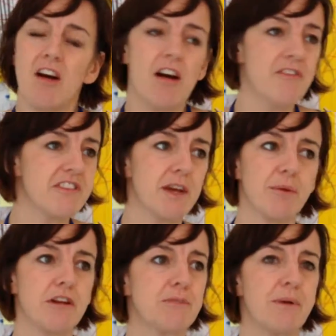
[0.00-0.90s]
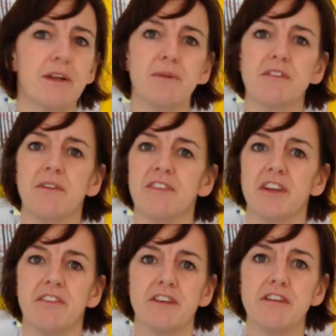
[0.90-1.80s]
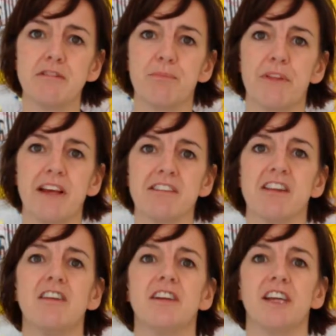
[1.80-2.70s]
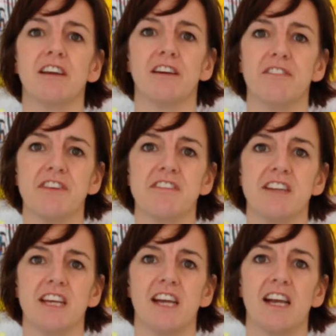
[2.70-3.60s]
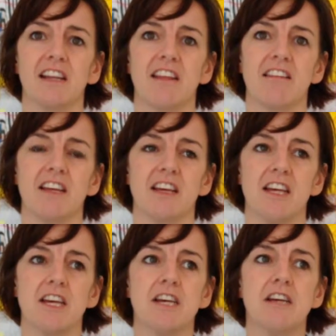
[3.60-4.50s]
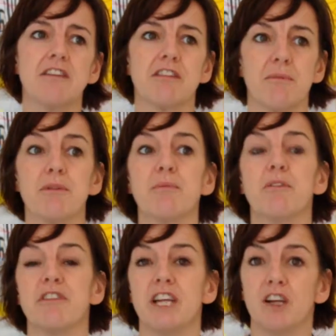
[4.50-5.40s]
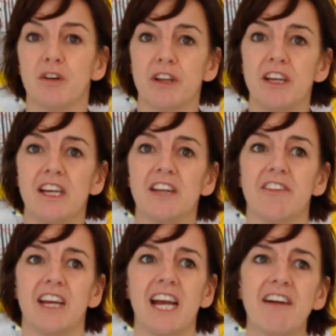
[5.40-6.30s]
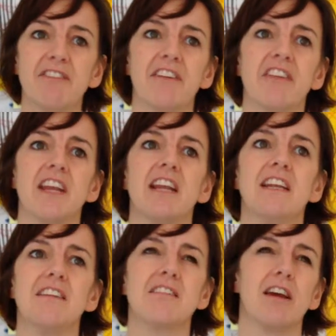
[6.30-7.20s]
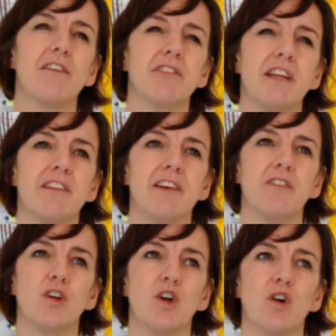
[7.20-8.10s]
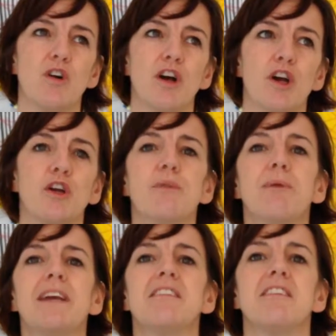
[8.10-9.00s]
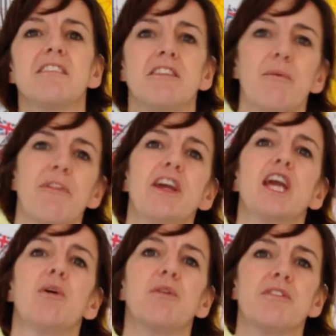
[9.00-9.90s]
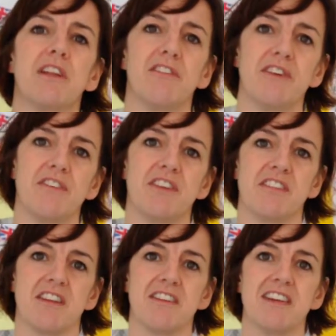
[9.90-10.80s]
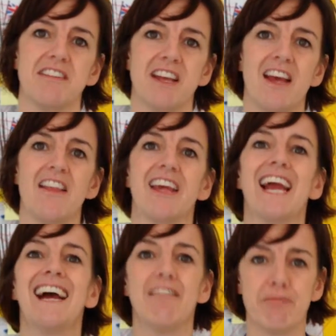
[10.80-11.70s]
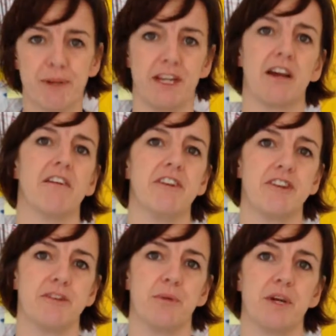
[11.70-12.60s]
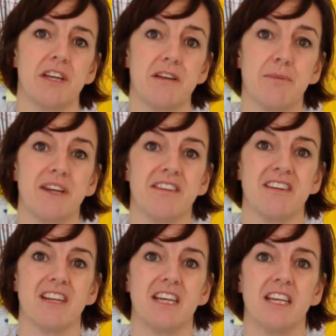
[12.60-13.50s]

Obviously it works better with some than others, but that's a learning curve, isn't it? And I think some of them have really got it, and if they haven't, then at least hopefully they've got a good basis that when they go on to their further studies, they have been encouraged to work independently.